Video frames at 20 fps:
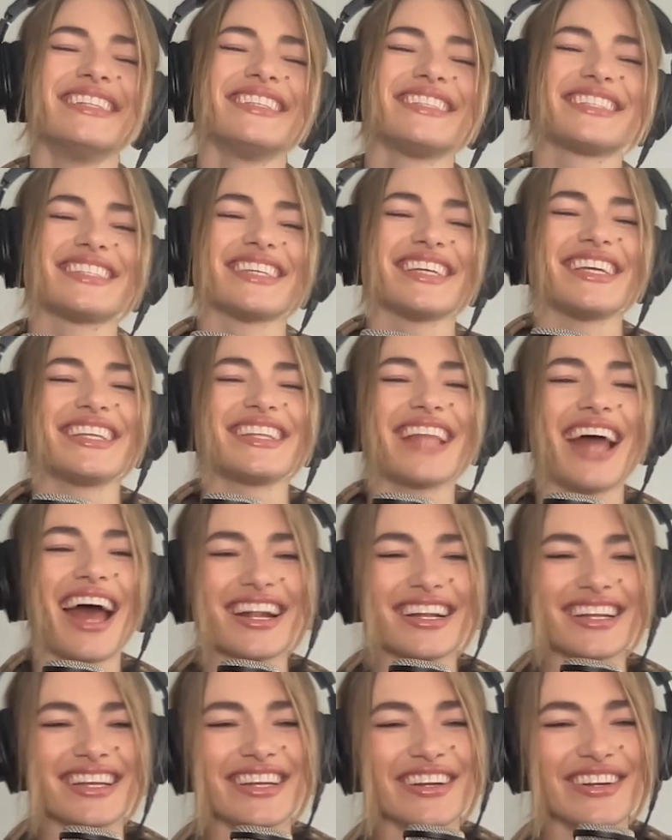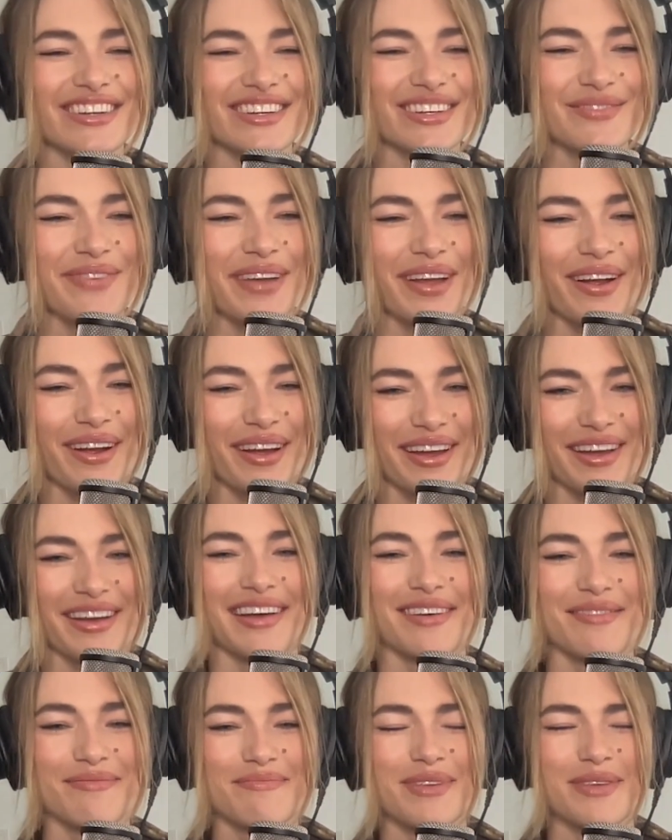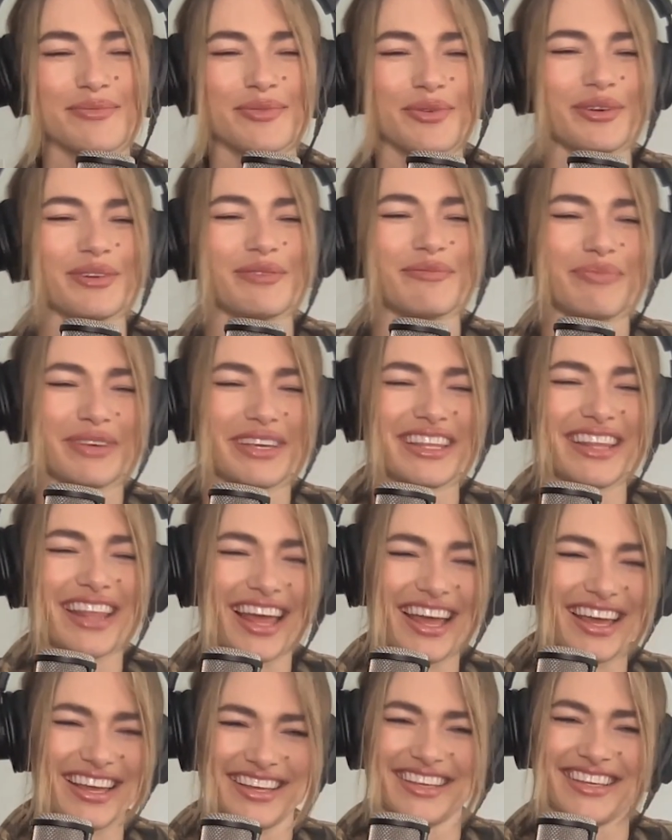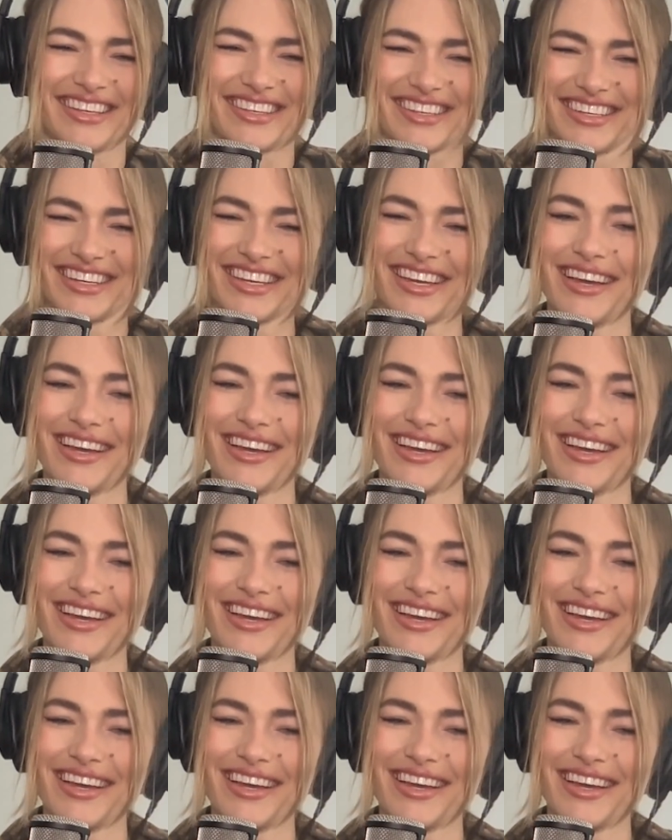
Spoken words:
seeing that here in America. People would be like